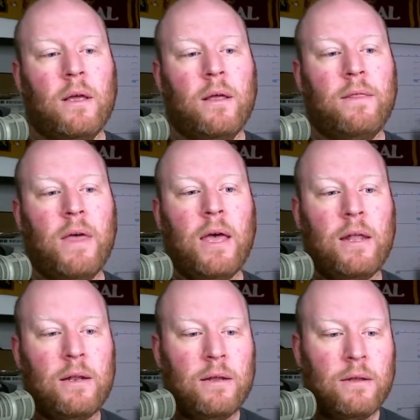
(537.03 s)

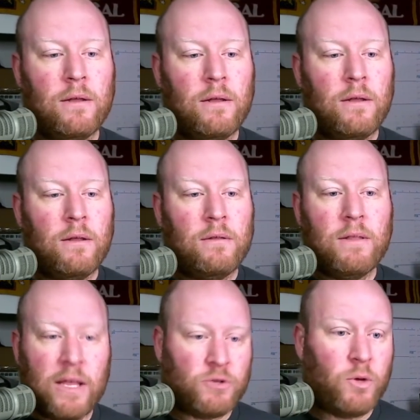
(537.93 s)
then
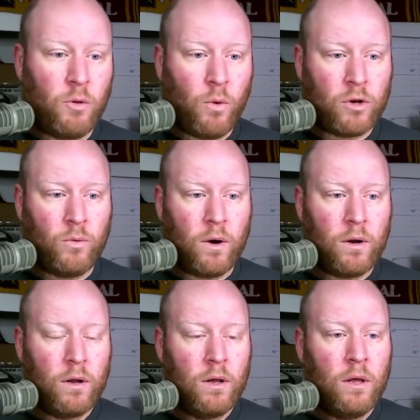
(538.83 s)
that's what you work
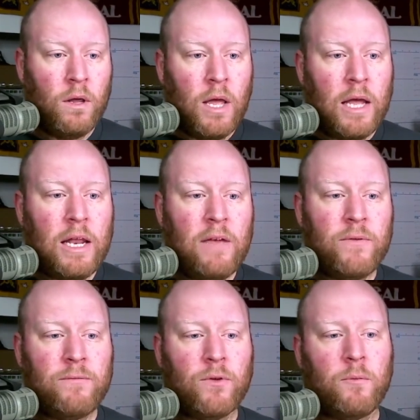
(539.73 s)
toward. And
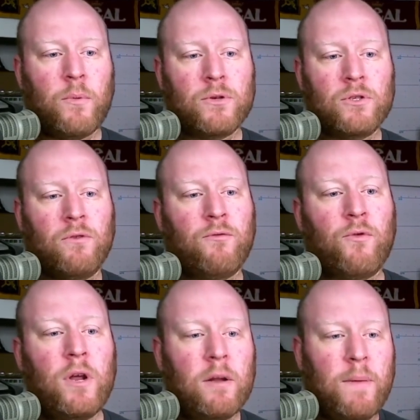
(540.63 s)
even for the personal
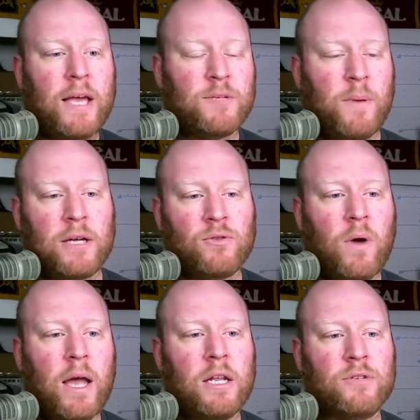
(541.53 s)
freedom aspects,
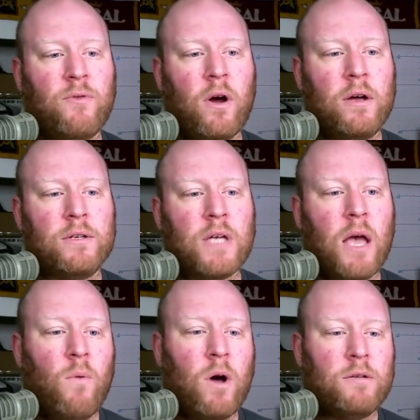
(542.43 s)
right? As far as I
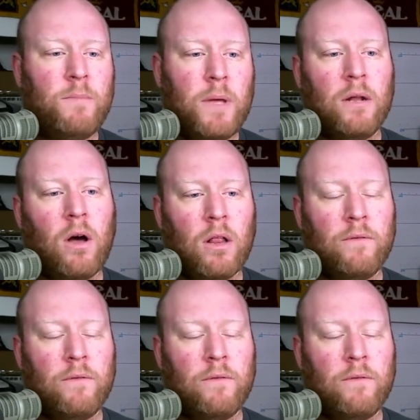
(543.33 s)
want to be at all